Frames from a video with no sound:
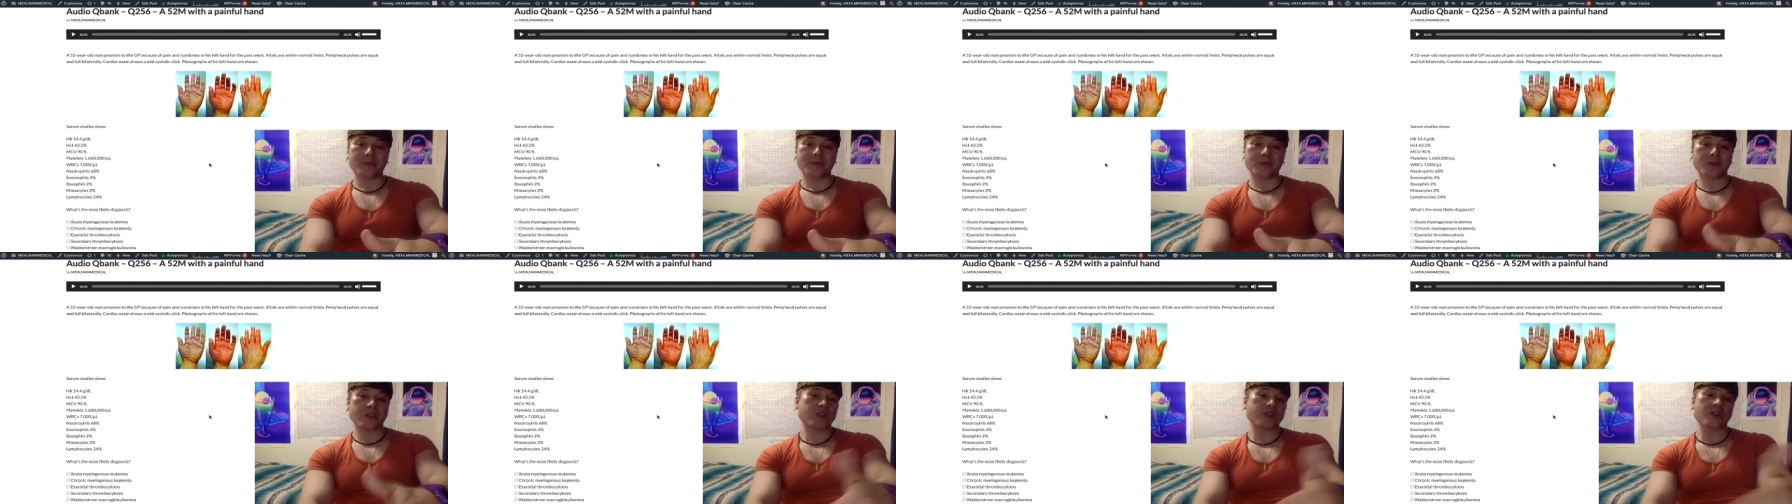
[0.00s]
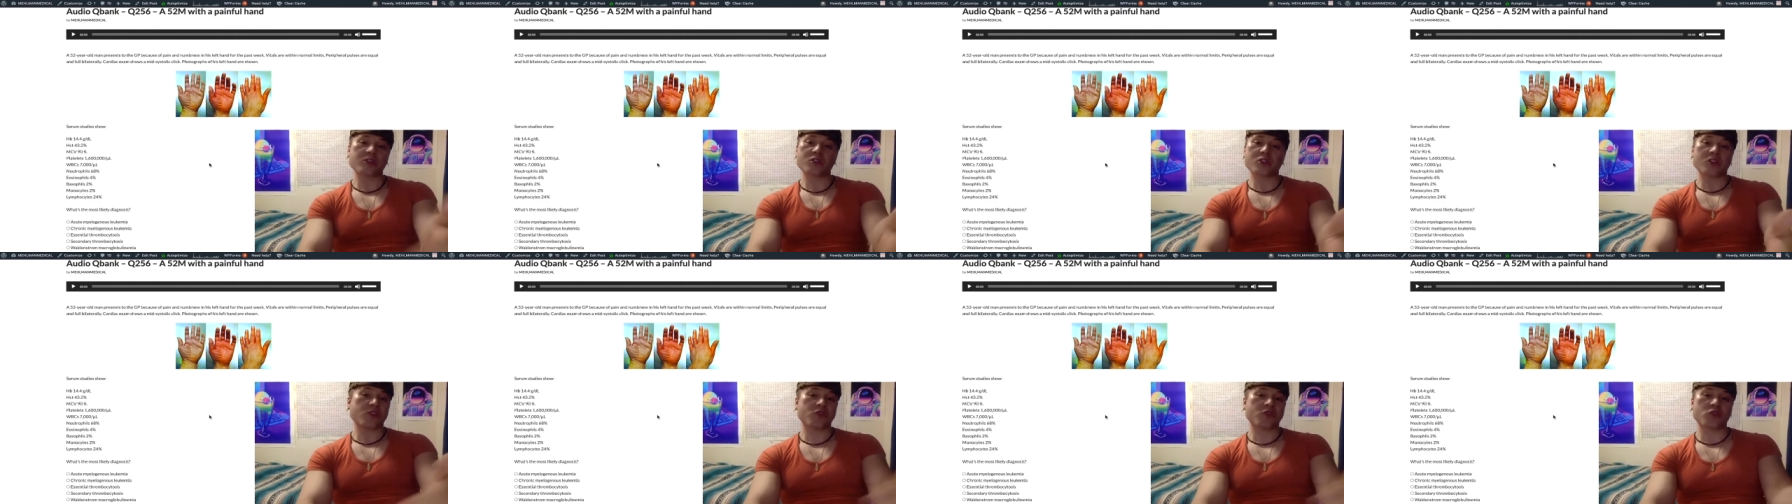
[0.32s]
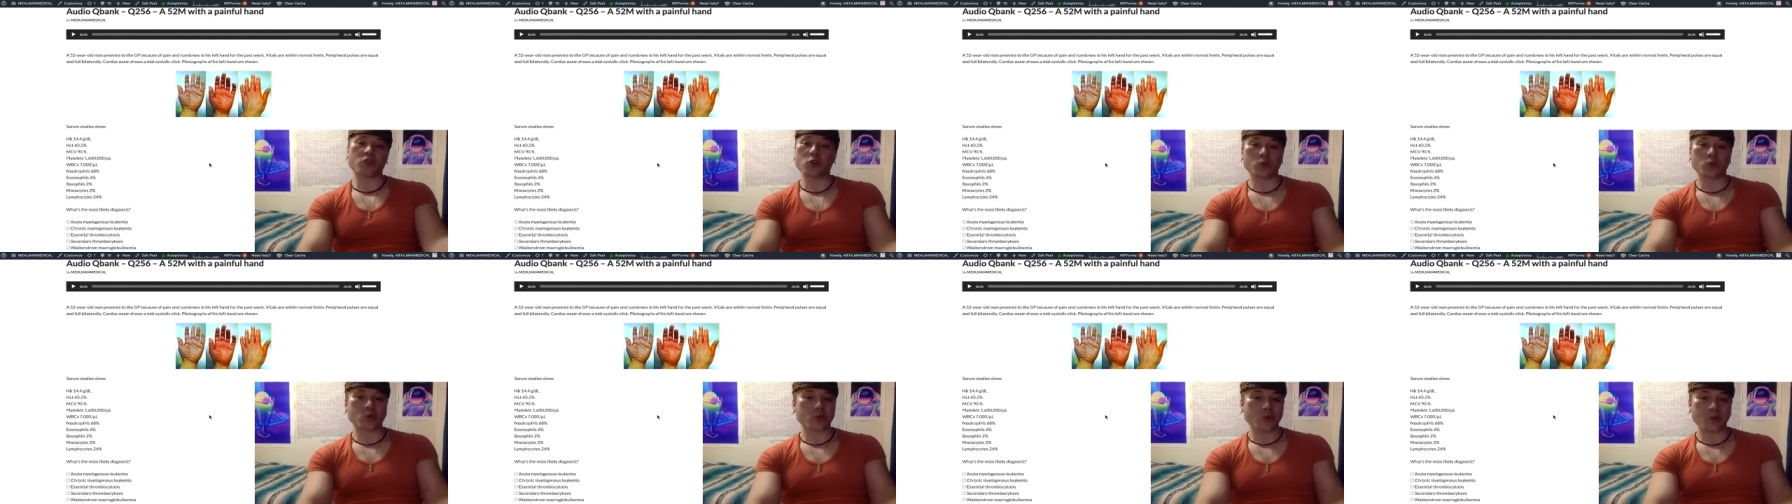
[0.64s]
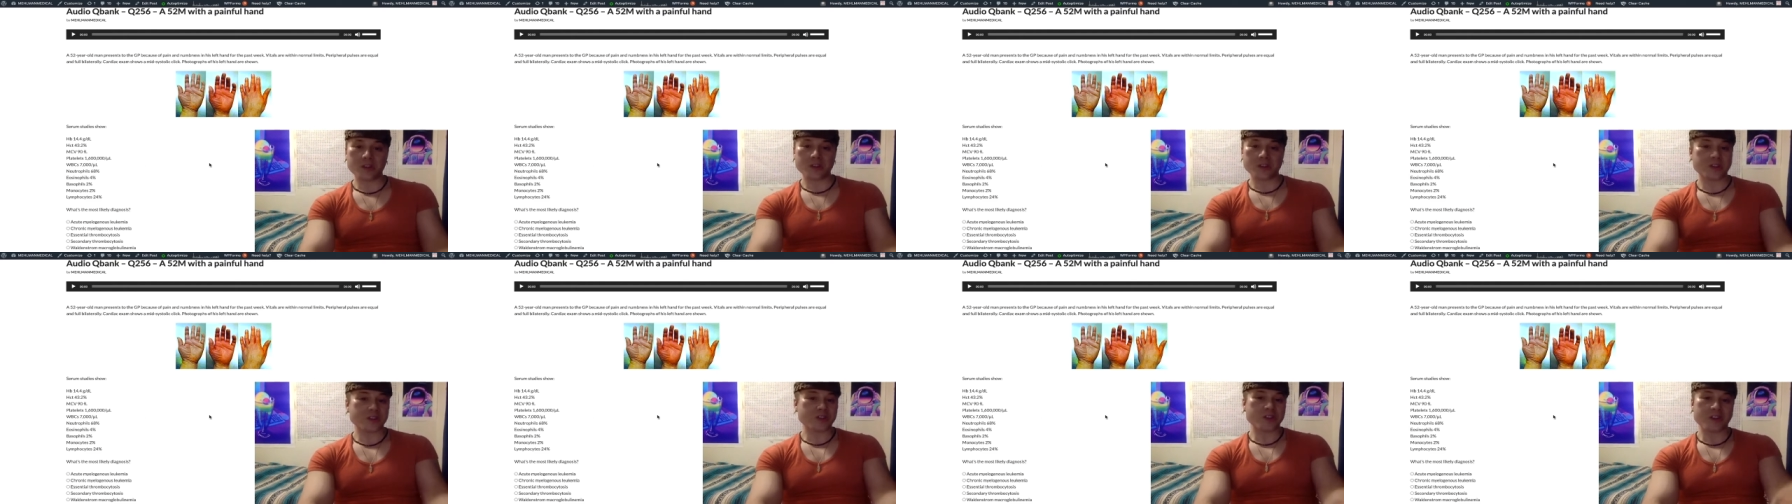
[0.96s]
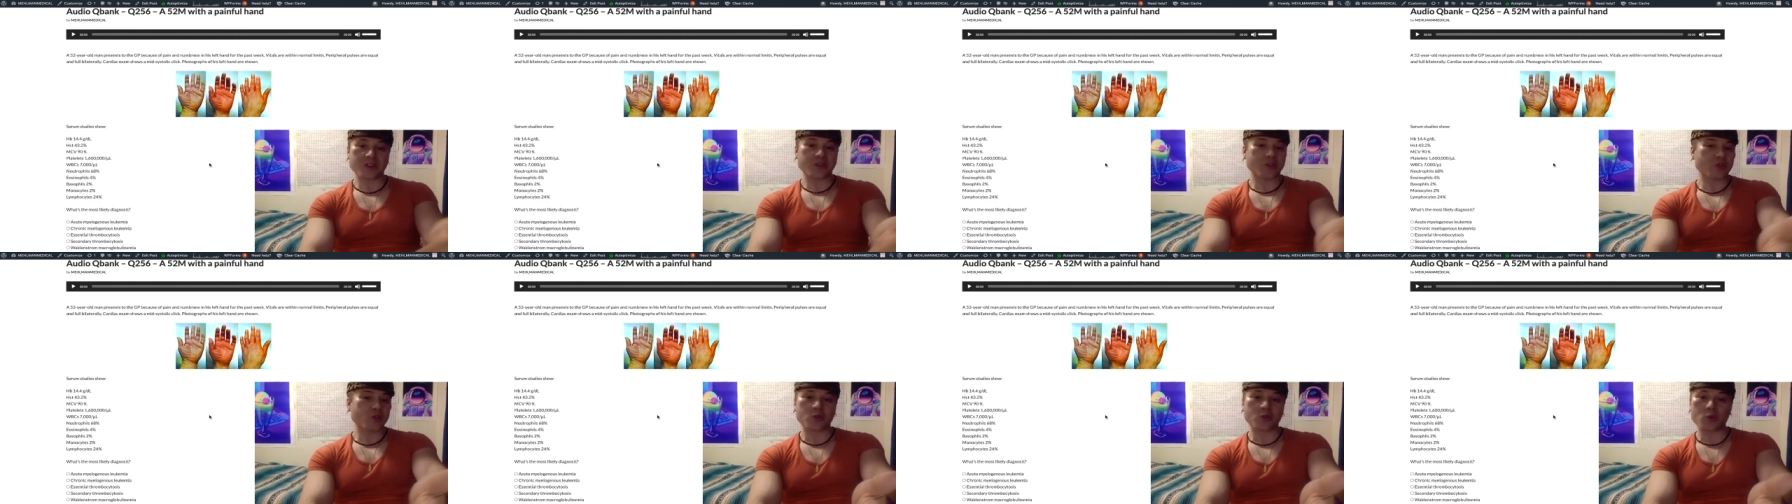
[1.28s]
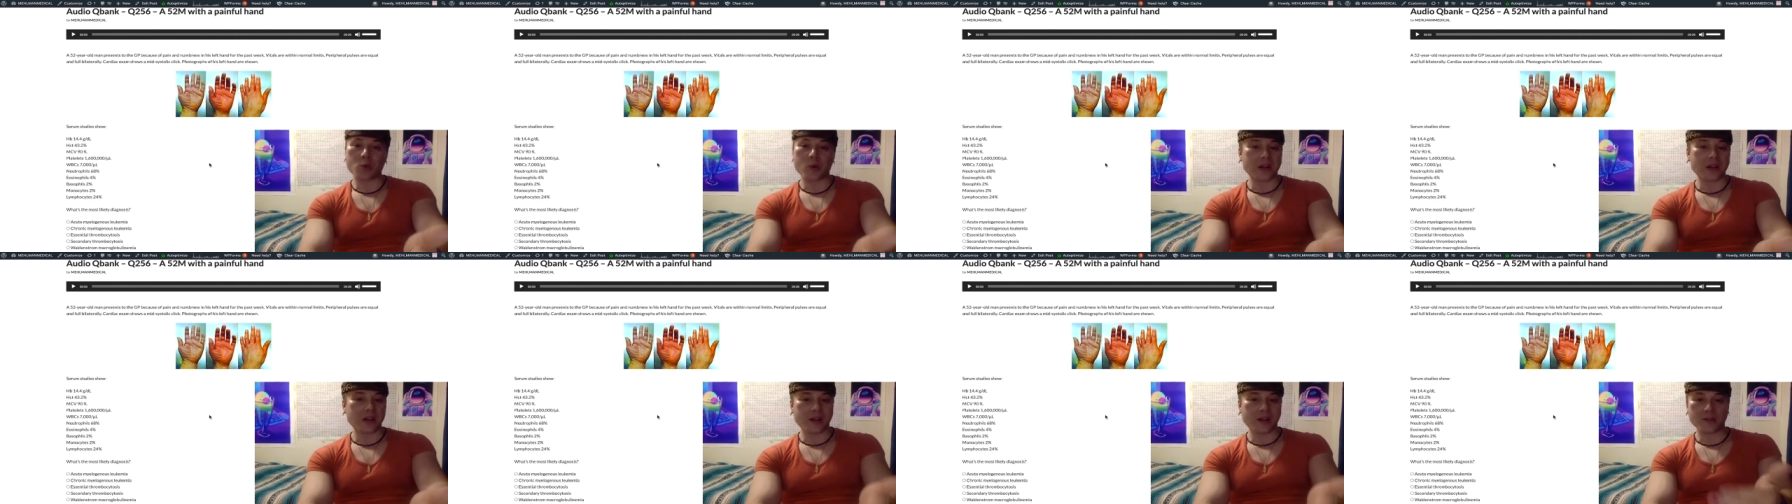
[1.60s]
This isn't a two this isn't a
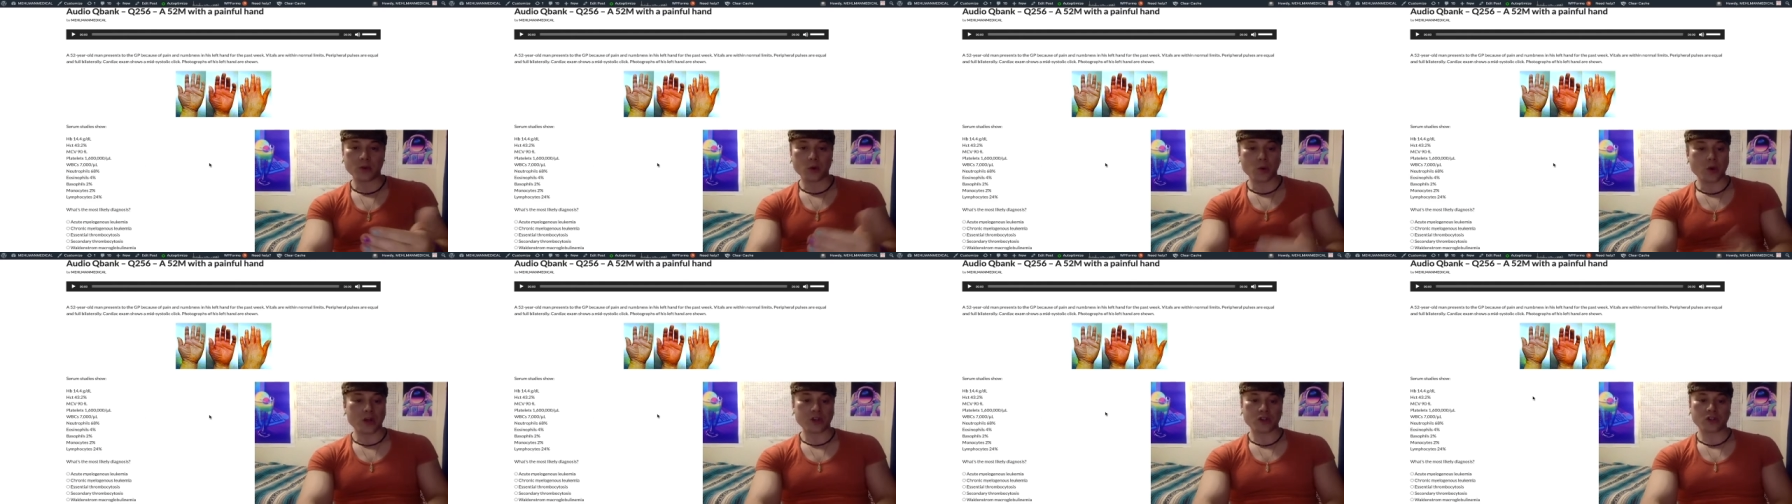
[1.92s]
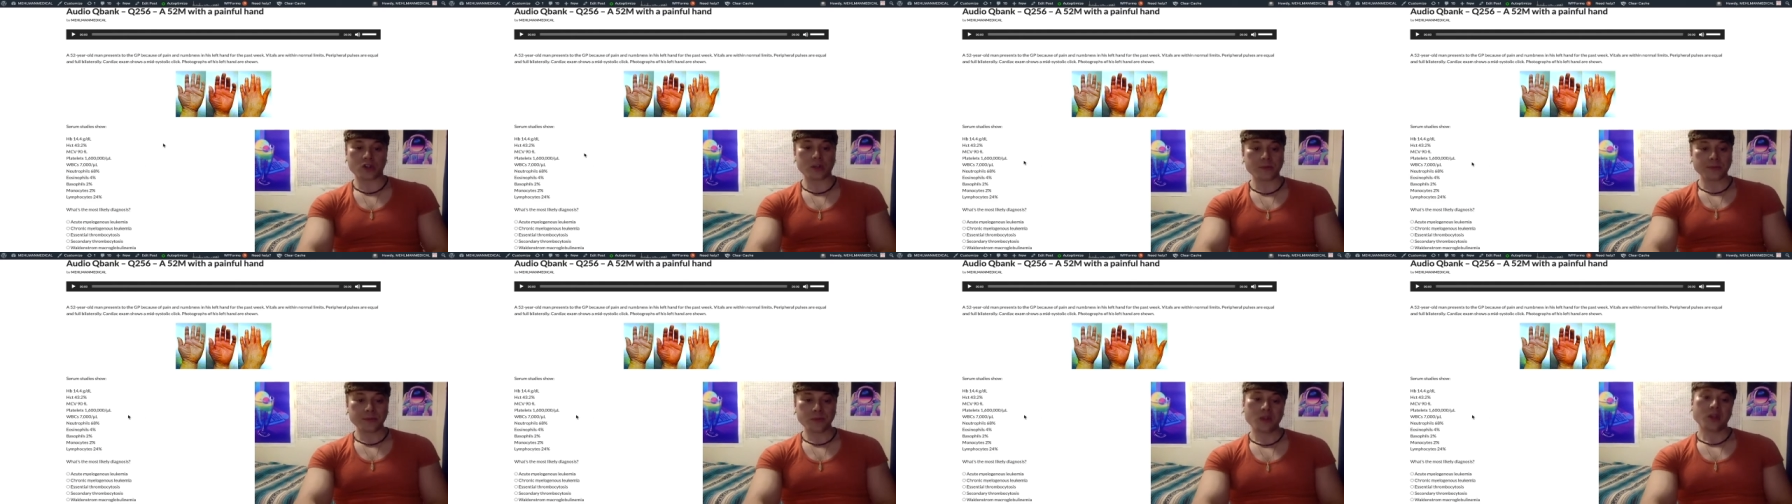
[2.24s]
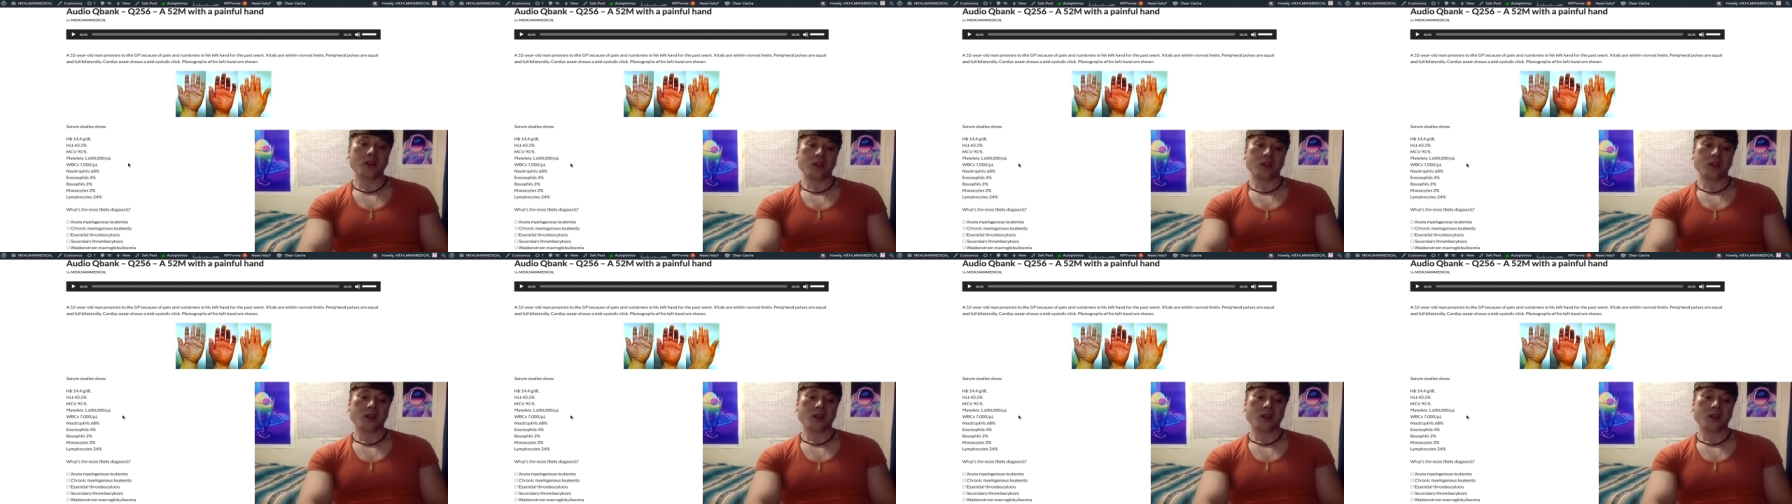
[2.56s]
220 level question.